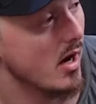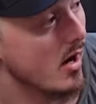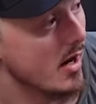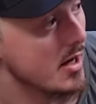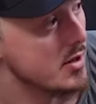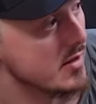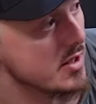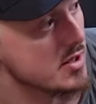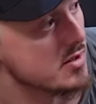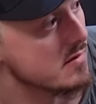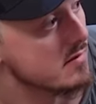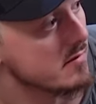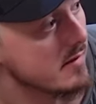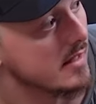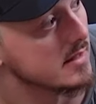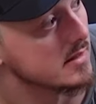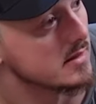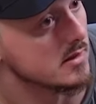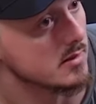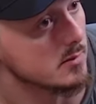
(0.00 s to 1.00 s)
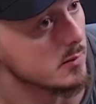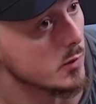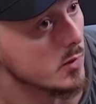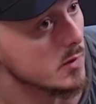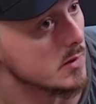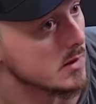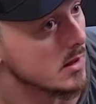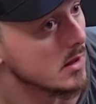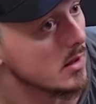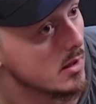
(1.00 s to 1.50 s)
hydration factor than
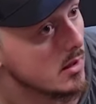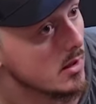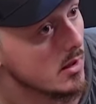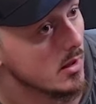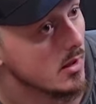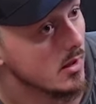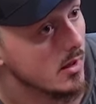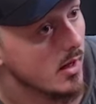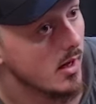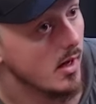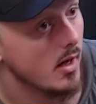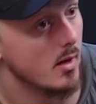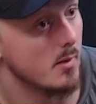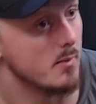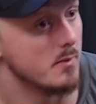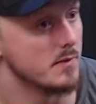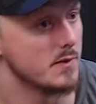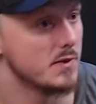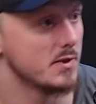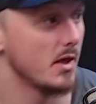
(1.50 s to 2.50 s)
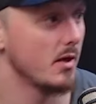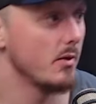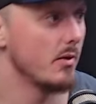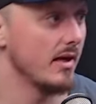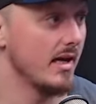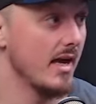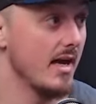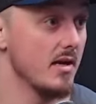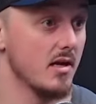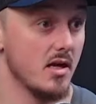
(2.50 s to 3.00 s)
water. So
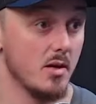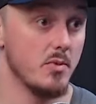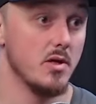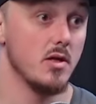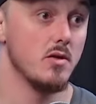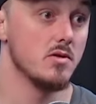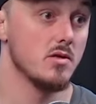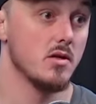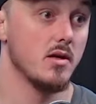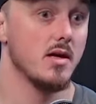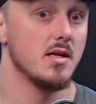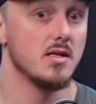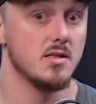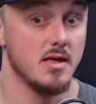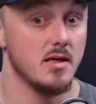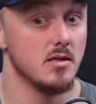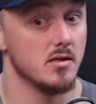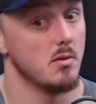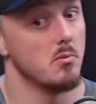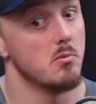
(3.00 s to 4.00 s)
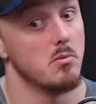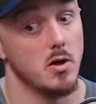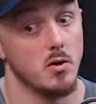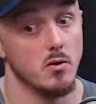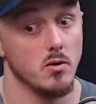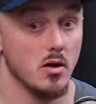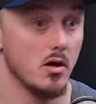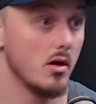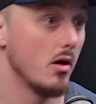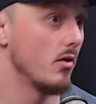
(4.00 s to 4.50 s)
again, can be utilised. Things like
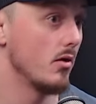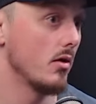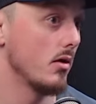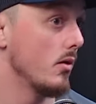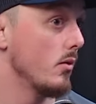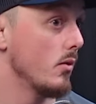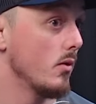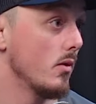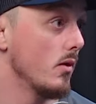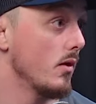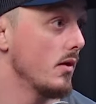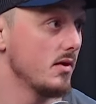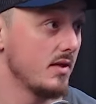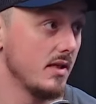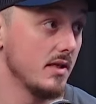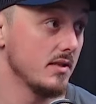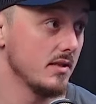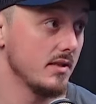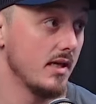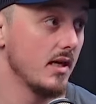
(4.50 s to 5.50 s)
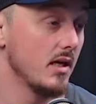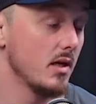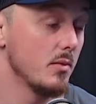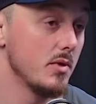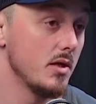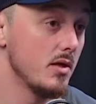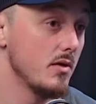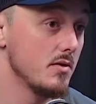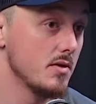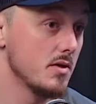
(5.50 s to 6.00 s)
milk, coconut water, things like that can
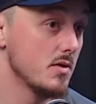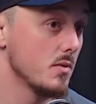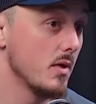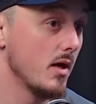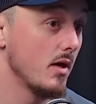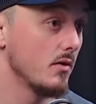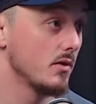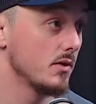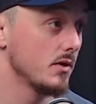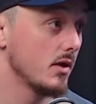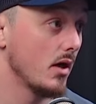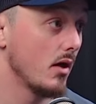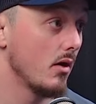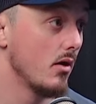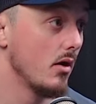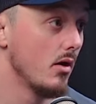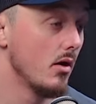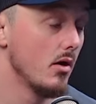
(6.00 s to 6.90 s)
be used as well. So